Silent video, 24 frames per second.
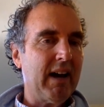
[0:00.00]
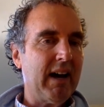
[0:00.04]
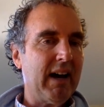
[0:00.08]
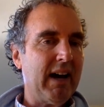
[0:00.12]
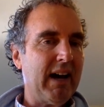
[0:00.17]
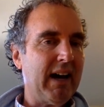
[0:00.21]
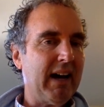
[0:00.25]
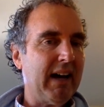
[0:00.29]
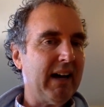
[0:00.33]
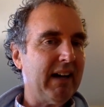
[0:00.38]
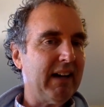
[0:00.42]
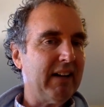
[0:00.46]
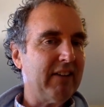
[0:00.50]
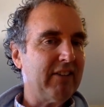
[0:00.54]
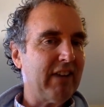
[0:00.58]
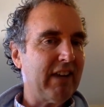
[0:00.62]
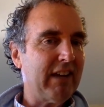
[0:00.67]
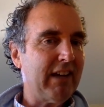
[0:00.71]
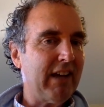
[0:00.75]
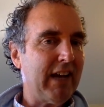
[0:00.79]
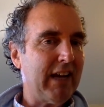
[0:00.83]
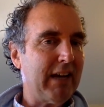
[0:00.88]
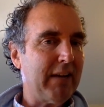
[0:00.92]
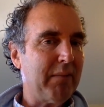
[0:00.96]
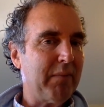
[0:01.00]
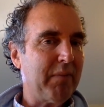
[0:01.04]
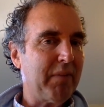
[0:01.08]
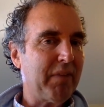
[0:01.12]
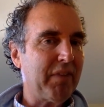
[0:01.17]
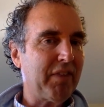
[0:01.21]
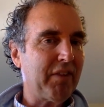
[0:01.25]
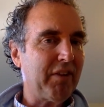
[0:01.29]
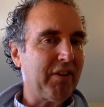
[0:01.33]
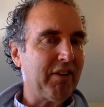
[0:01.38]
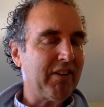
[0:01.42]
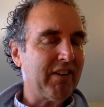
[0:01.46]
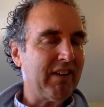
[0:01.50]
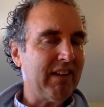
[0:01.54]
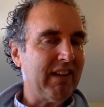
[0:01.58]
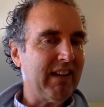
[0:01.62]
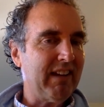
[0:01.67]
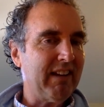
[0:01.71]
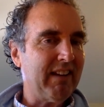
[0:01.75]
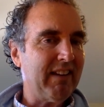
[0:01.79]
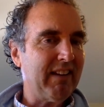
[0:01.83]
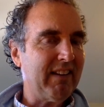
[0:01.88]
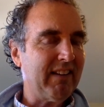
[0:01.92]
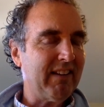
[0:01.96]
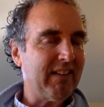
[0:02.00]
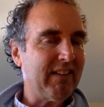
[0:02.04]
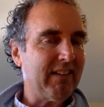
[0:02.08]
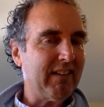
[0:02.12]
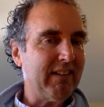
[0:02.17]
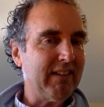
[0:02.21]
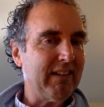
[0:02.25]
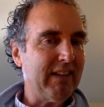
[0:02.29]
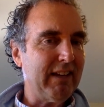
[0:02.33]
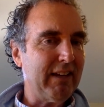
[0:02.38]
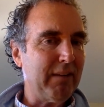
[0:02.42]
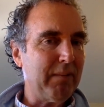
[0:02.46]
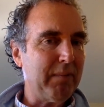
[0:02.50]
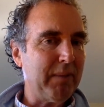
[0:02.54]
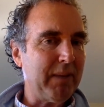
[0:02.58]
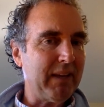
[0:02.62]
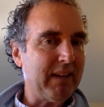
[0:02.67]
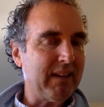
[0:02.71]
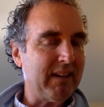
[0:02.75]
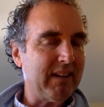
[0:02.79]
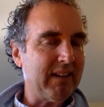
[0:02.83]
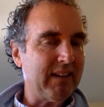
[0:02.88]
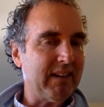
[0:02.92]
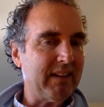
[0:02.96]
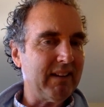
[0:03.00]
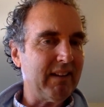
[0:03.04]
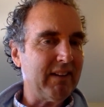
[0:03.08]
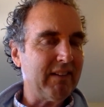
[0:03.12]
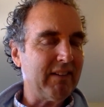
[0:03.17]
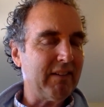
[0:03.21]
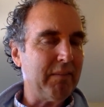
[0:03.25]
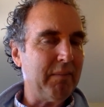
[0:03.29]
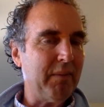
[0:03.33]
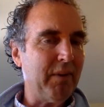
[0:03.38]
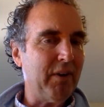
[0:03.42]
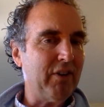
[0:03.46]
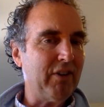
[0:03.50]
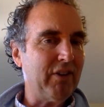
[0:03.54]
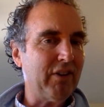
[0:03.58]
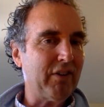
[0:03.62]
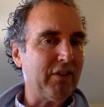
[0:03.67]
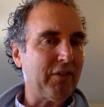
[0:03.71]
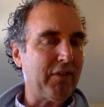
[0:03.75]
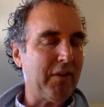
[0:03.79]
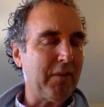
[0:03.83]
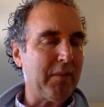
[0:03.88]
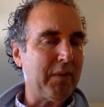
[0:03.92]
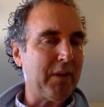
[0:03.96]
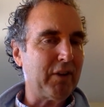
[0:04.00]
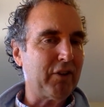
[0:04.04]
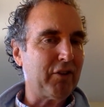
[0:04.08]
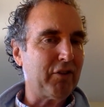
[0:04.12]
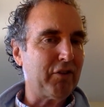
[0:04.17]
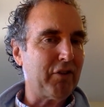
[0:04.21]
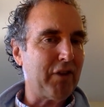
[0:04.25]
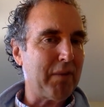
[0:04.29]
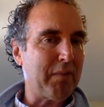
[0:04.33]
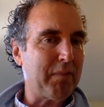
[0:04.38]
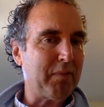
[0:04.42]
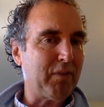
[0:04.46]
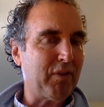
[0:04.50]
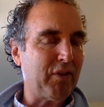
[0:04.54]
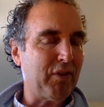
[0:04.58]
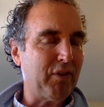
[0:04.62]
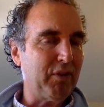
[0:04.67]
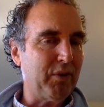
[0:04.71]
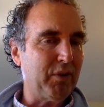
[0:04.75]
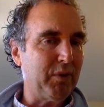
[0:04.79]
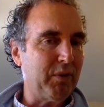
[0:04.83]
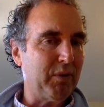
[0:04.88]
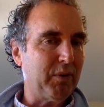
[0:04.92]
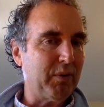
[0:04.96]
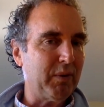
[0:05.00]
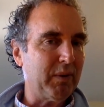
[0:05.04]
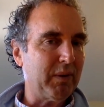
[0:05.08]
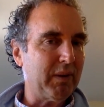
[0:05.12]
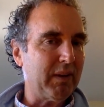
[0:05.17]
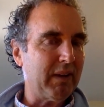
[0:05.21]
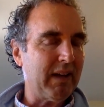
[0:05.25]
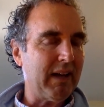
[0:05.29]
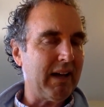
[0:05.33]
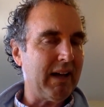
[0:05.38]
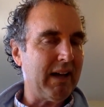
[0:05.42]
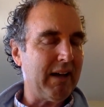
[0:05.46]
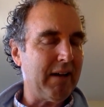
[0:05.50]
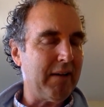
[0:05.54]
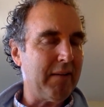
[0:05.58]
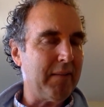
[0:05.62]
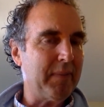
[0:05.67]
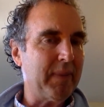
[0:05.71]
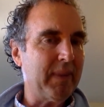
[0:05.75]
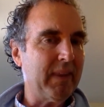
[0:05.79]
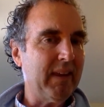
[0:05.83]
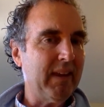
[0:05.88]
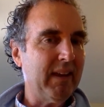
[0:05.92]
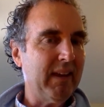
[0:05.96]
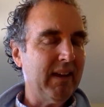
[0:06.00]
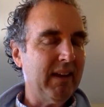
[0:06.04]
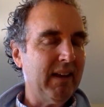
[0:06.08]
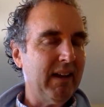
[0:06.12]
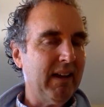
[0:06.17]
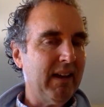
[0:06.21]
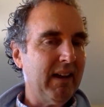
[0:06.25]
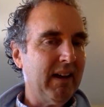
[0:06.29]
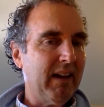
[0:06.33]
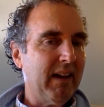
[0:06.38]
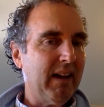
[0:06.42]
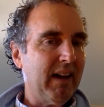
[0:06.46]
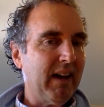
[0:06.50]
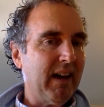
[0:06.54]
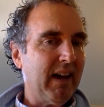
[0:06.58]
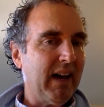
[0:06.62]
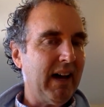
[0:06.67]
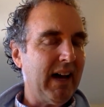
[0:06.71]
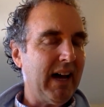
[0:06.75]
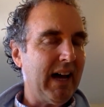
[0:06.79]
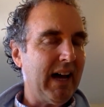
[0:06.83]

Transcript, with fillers: Uh, agenda item 13, this is a little bit, this emerges from a trip to um, a